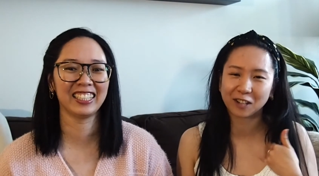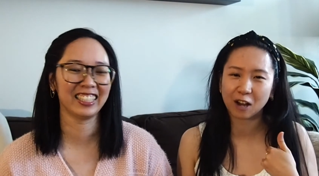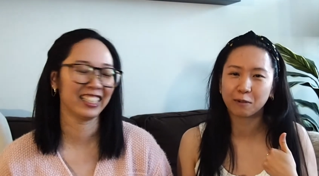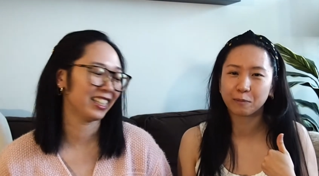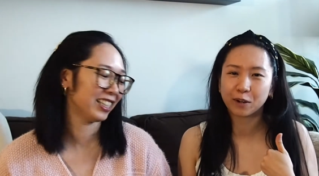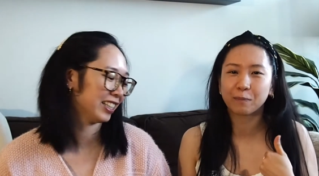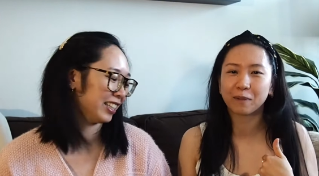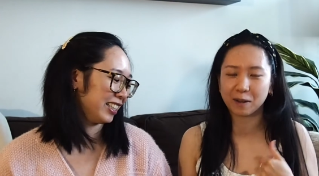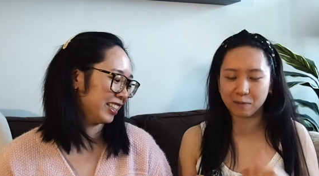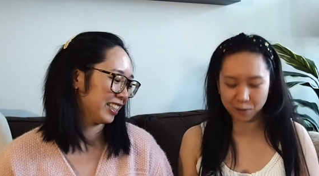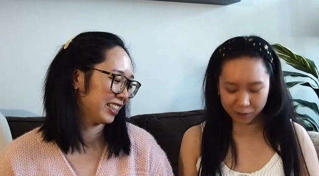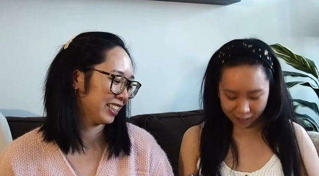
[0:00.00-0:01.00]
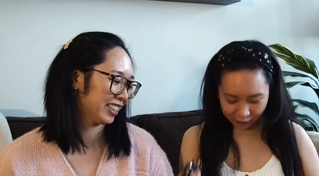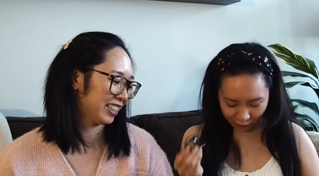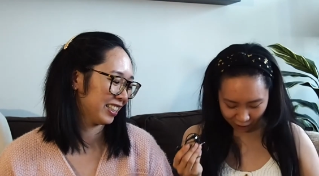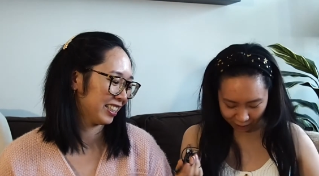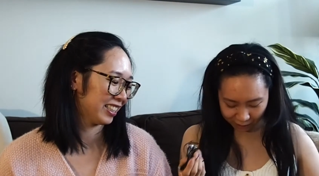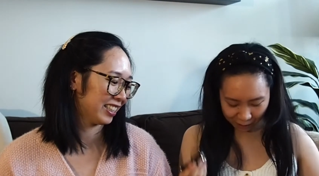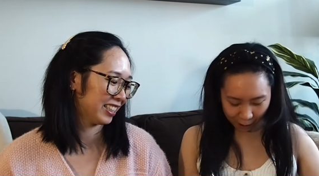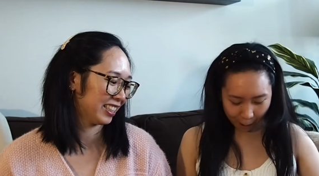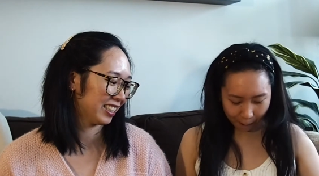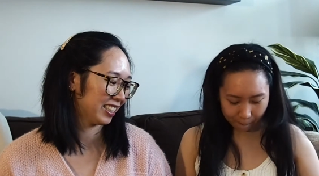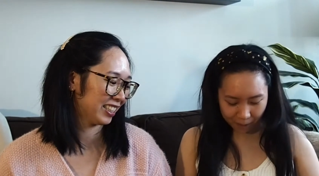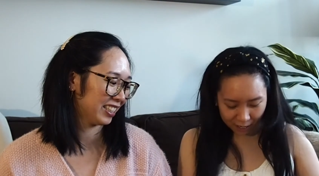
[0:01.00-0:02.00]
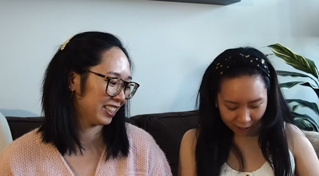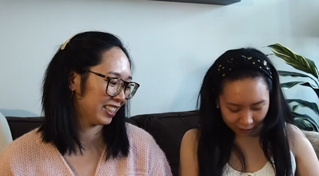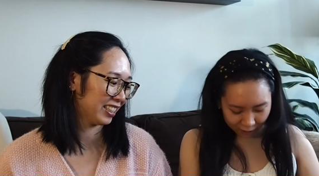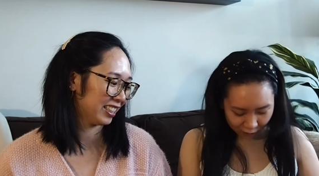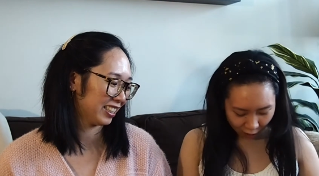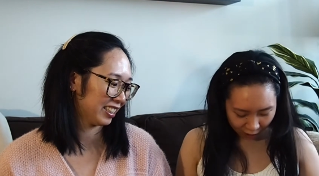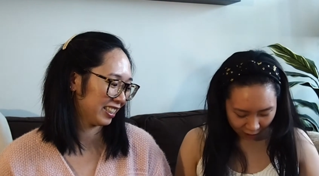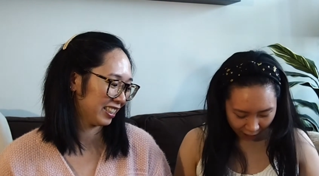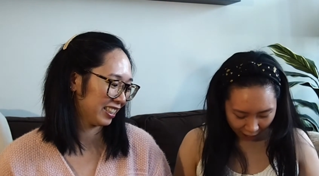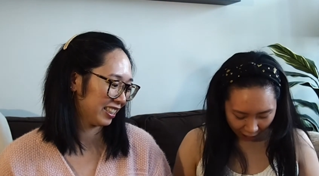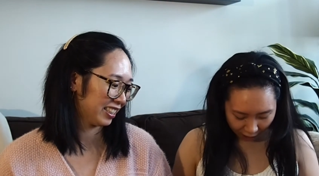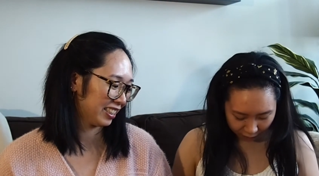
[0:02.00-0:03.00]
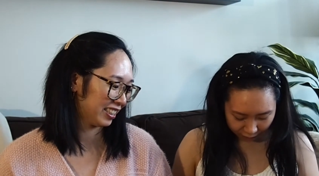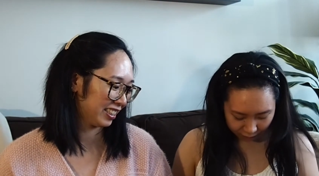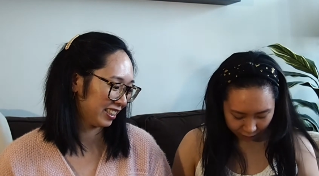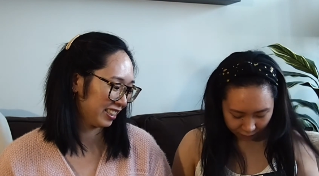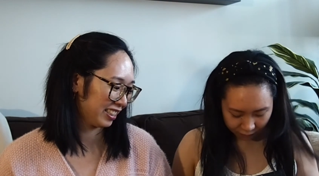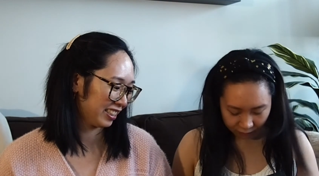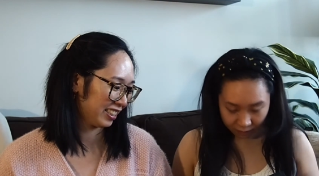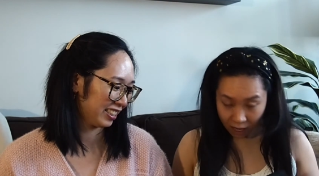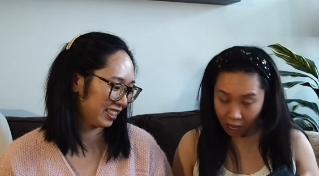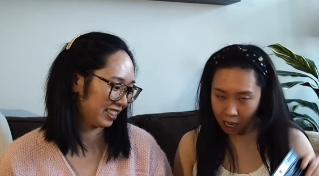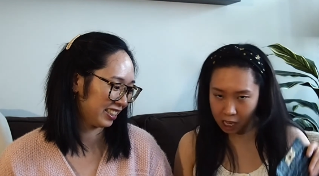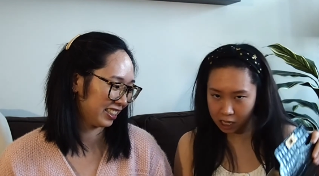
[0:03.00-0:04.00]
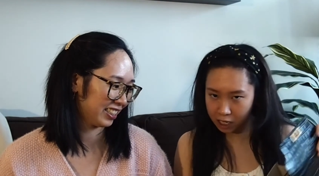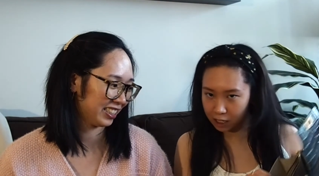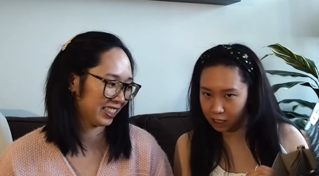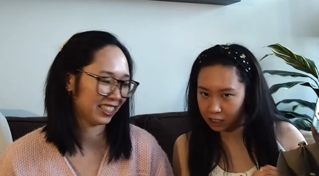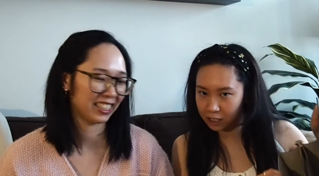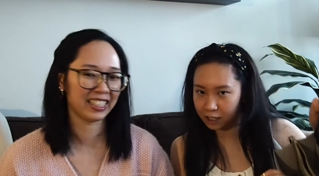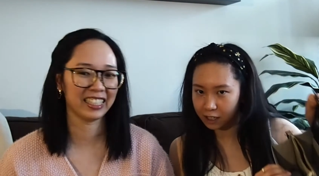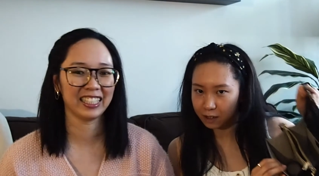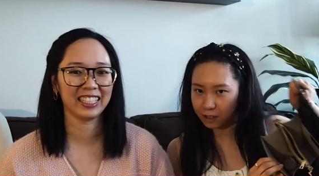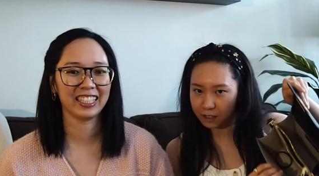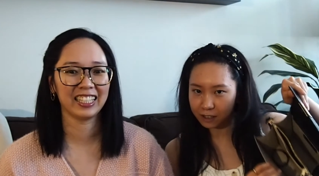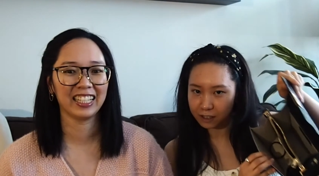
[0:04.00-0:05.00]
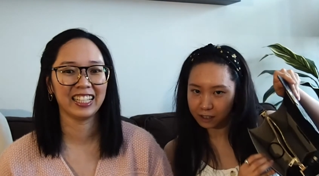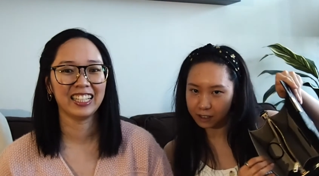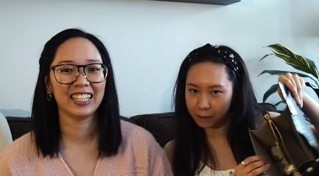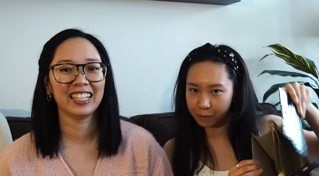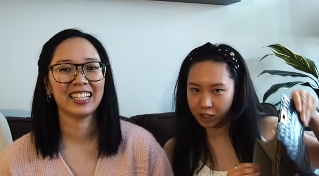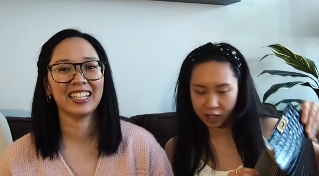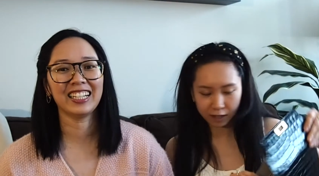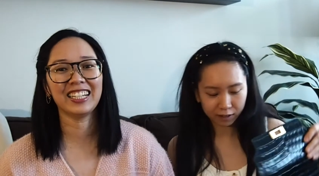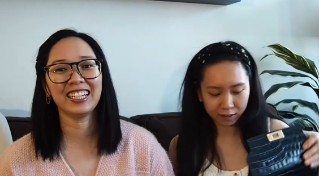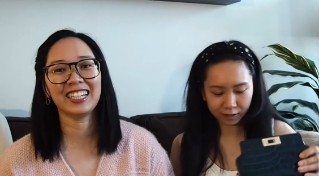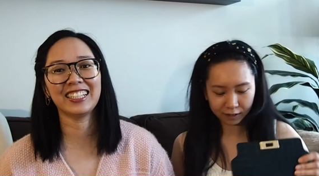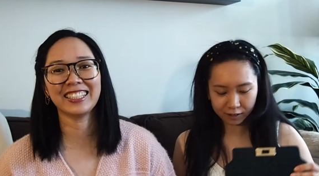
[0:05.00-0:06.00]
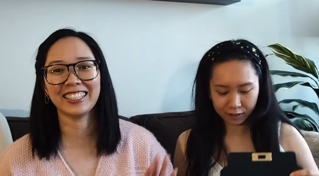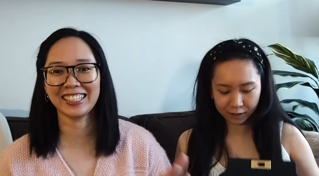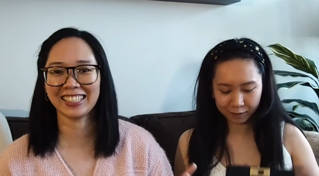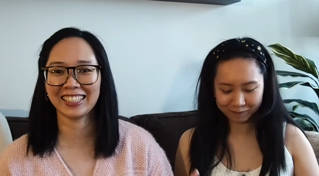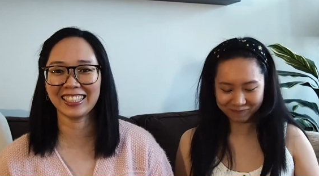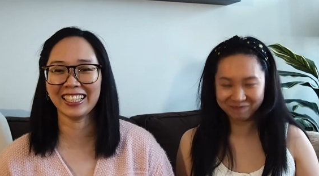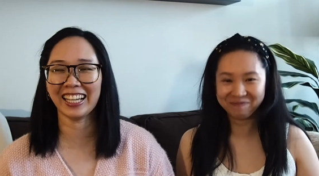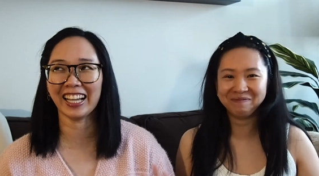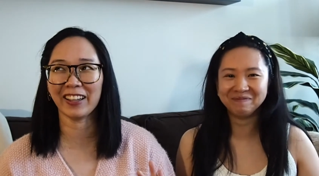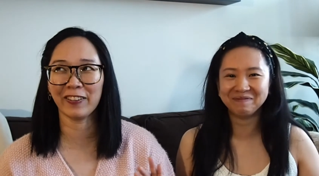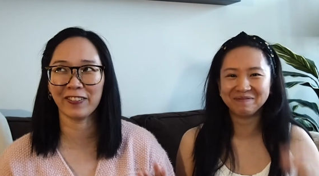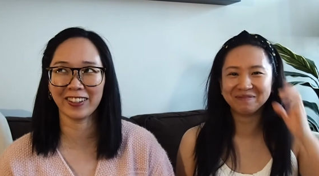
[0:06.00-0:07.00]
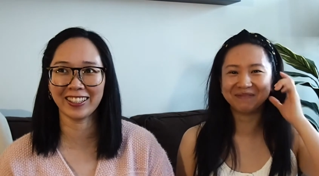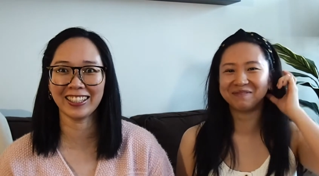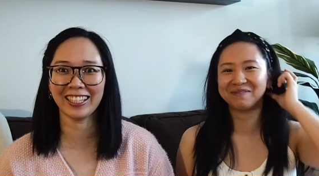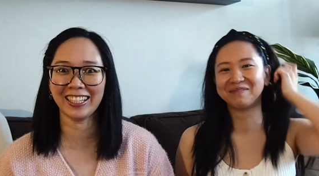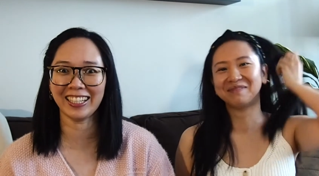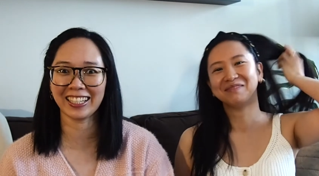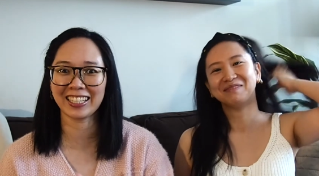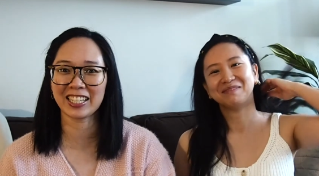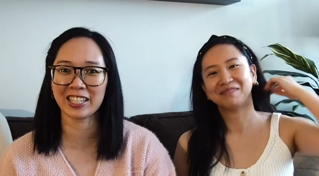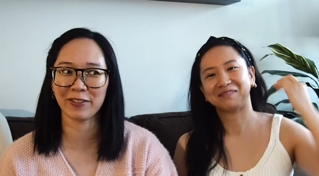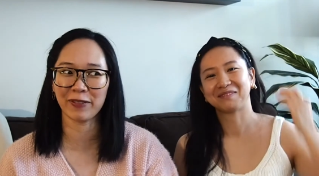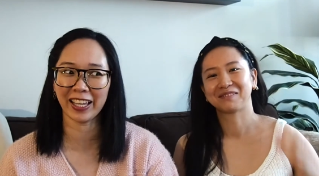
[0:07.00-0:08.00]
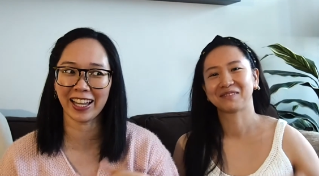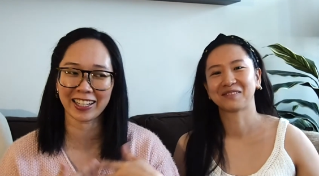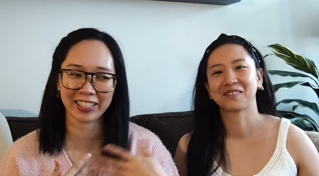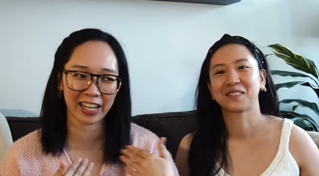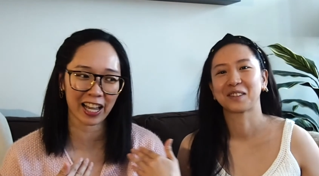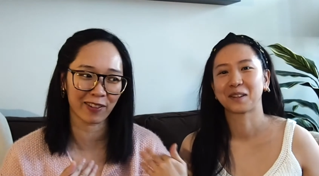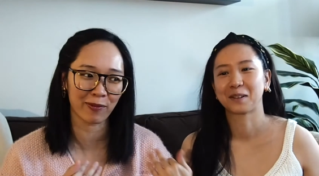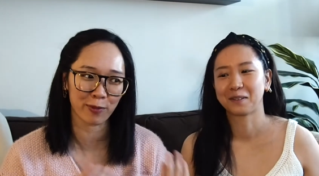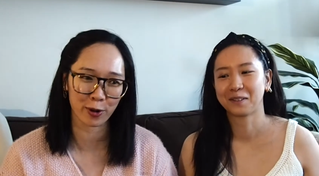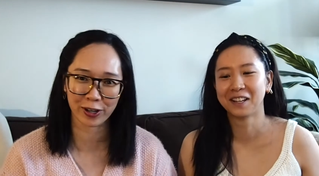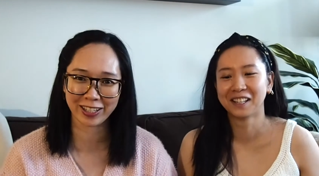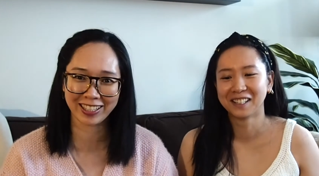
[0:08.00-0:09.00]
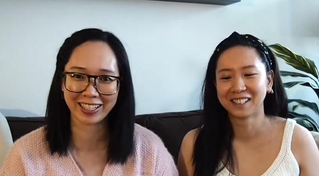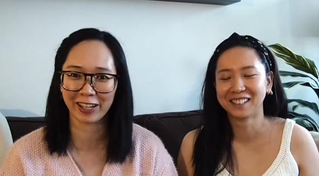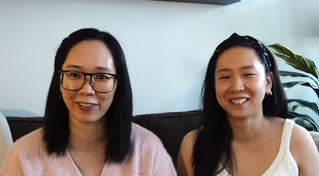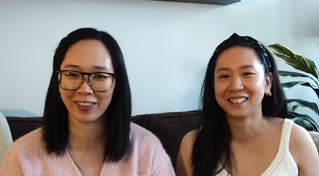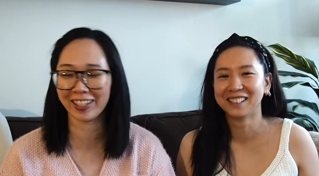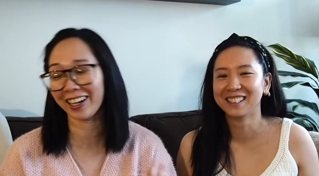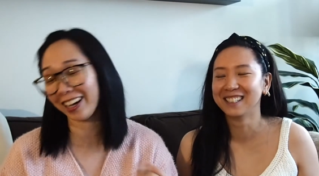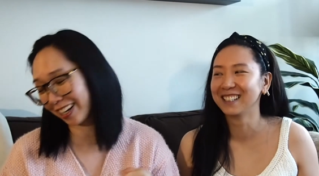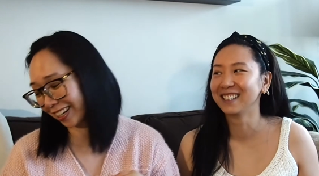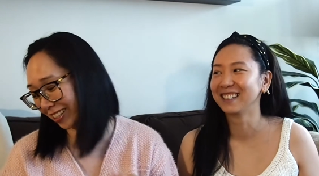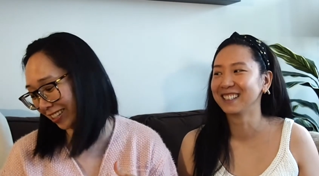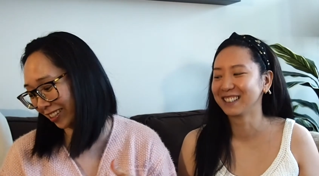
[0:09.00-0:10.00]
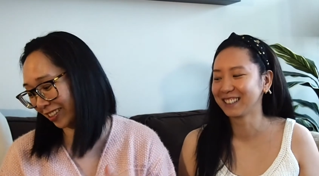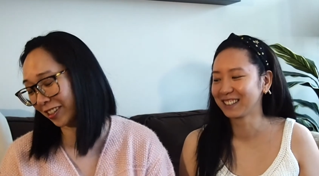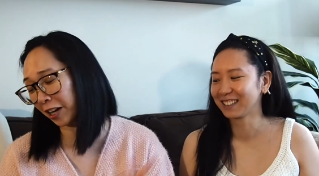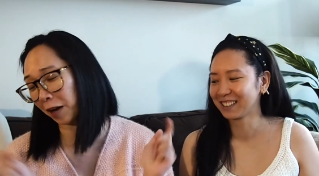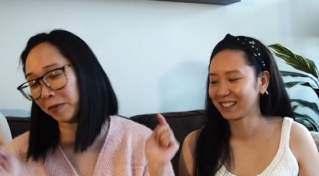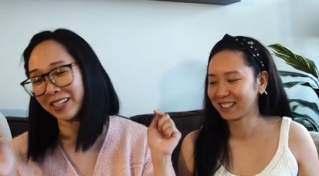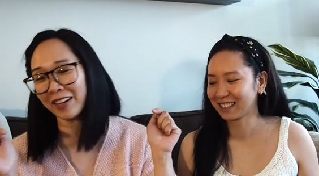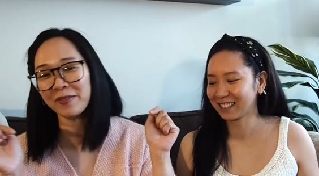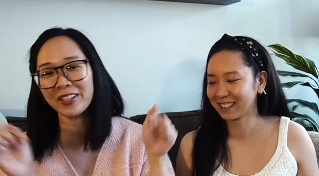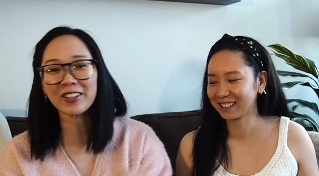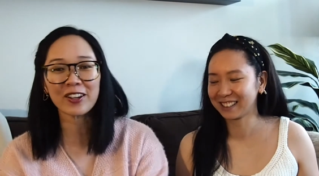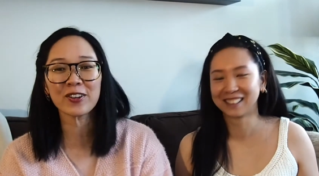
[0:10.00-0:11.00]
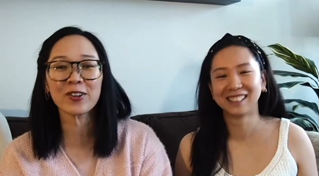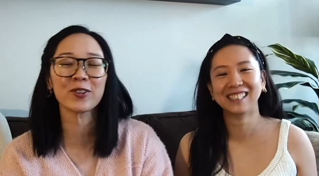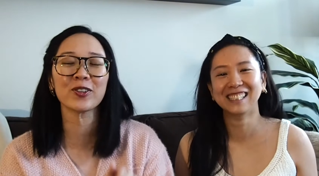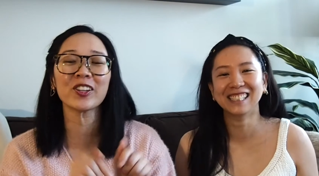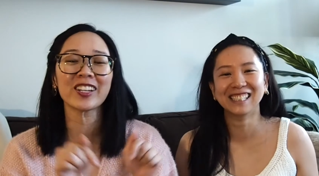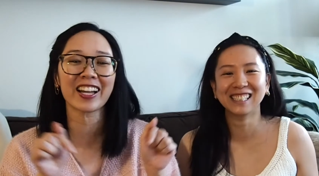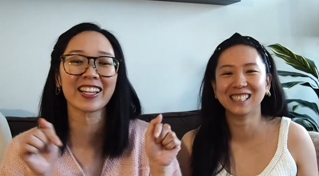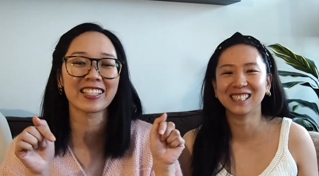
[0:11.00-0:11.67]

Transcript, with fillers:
Speaker 1: so I'll put my music on but yeah that's all I have and then that's it Dumpty.
Speaker 2: Honestly, I feel like she may actually have more stuff than I do. Comment down below who you guys